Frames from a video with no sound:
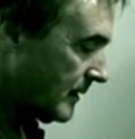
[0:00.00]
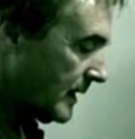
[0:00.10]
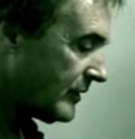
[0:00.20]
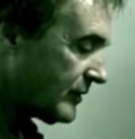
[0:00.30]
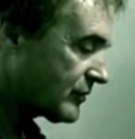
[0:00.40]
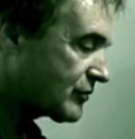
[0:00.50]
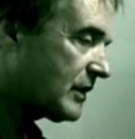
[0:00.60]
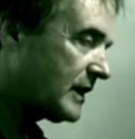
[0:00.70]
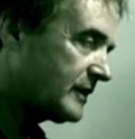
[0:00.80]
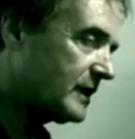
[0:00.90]
It's
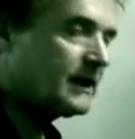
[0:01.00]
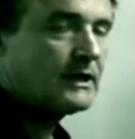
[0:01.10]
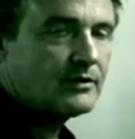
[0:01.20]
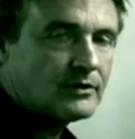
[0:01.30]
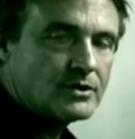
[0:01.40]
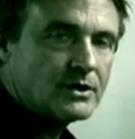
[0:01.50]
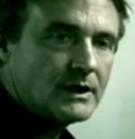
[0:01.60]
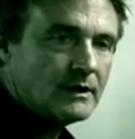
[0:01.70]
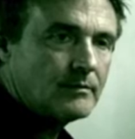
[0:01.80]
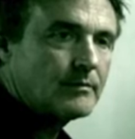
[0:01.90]
trying to lead us to
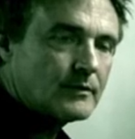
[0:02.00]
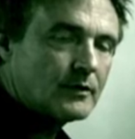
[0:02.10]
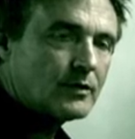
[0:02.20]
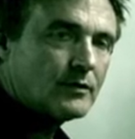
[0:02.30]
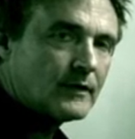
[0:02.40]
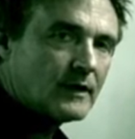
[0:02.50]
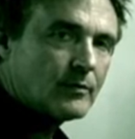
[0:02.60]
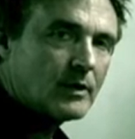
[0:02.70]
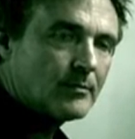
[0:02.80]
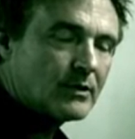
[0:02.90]
G, the
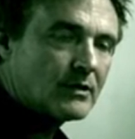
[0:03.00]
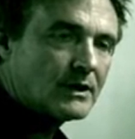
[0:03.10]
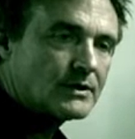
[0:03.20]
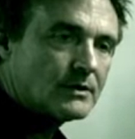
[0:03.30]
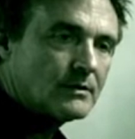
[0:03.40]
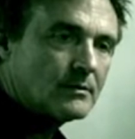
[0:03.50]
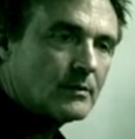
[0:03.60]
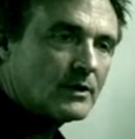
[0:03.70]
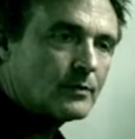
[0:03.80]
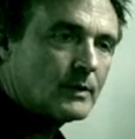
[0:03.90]
2-5-1 progression.
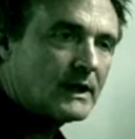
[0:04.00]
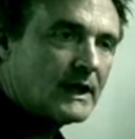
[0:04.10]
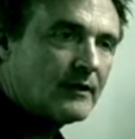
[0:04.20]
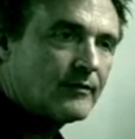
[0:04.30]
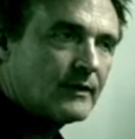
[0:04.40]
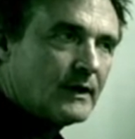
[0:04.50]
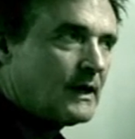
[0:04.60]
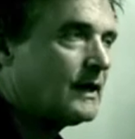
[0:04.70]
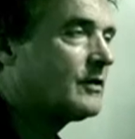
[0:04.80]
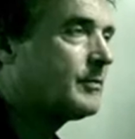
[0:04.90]
Once we have,
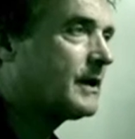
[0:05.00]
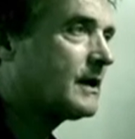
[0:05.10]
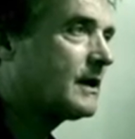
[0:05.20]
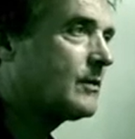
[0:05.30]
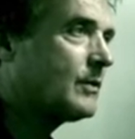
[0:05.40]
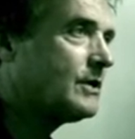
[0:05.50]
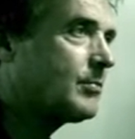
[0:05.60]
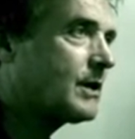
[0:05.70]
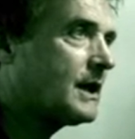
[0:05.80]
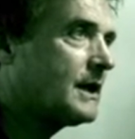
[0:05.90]
it's a bit like when you
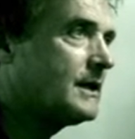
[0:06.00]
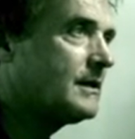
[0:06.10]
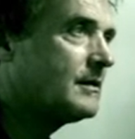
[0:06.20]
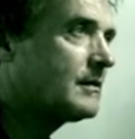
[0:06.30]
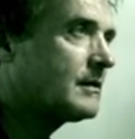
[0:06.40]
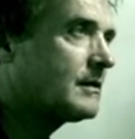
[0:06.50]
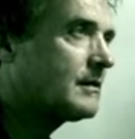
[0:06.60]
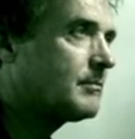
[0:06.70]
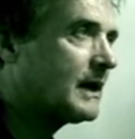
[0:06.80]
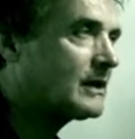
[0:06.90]
play
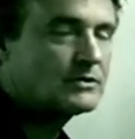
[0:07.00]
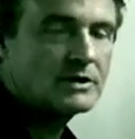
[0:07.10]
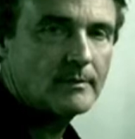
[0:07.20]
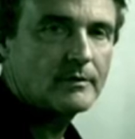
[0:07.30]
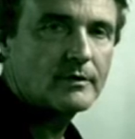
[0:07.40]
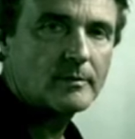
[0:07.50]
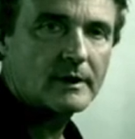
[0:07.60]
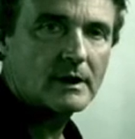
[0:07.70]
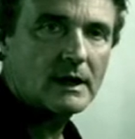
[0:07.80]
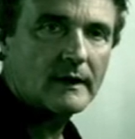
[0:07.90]
battleships or
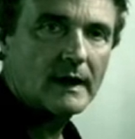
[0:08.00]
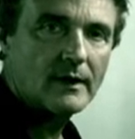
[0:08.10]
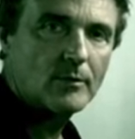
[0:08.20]
something like that.